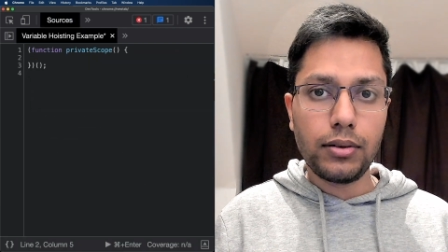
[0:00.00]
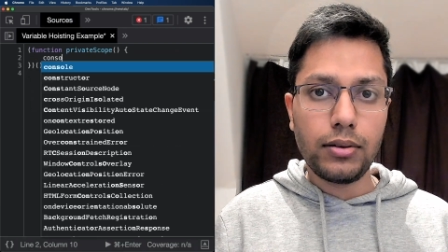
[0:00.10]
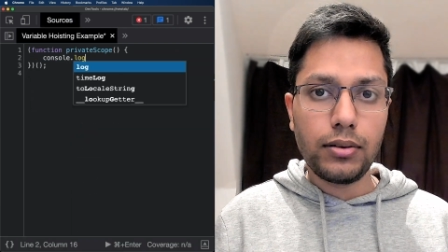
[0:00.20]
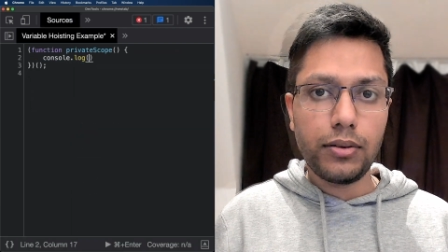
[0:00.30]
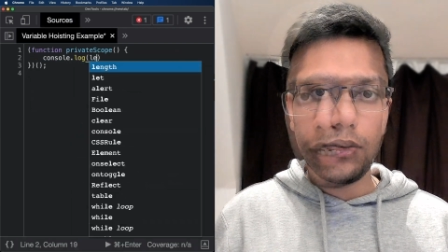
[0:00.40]

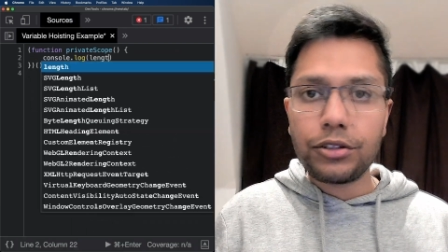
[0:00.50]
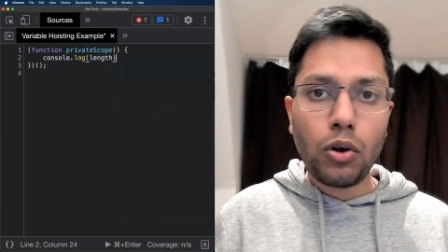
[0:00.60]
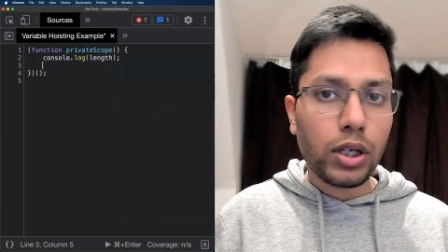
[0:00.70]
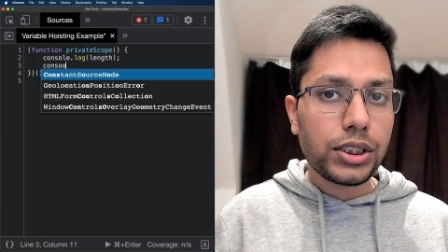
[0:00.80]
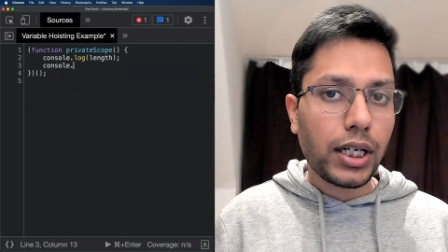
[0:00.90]
Let and
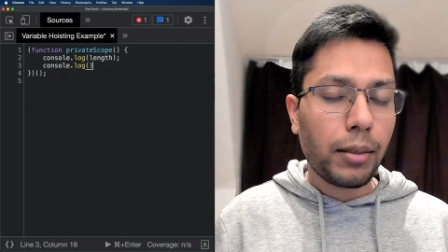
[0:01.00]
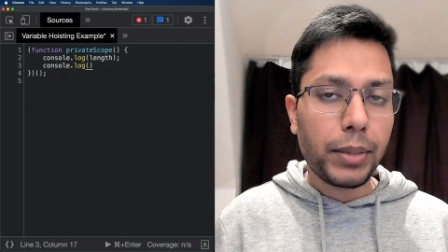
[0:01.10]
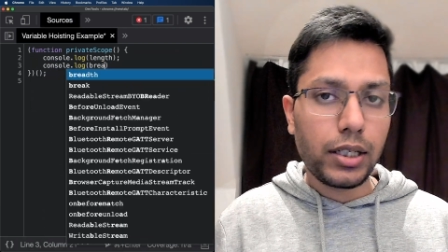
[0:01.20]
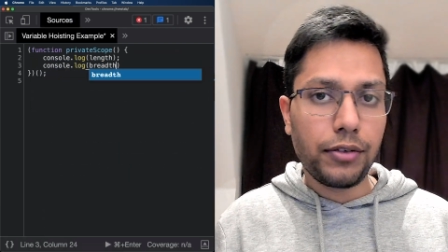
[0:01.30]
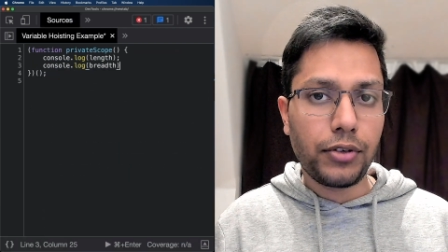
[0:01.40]
const are a
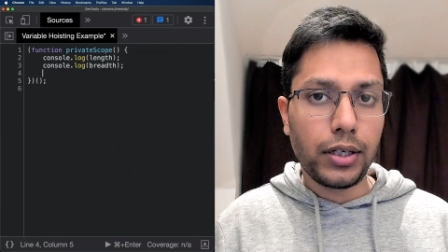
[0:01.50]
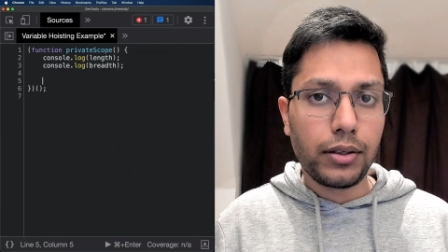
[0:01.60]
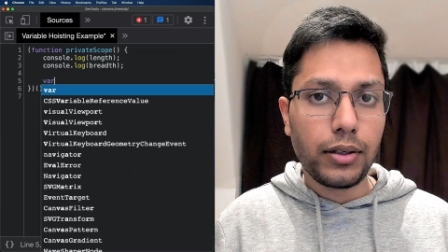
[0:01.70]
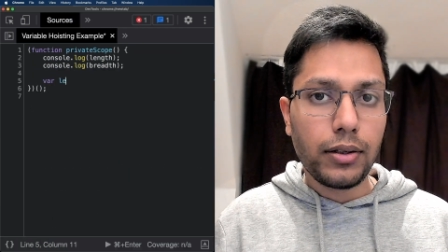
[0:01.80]
bit different.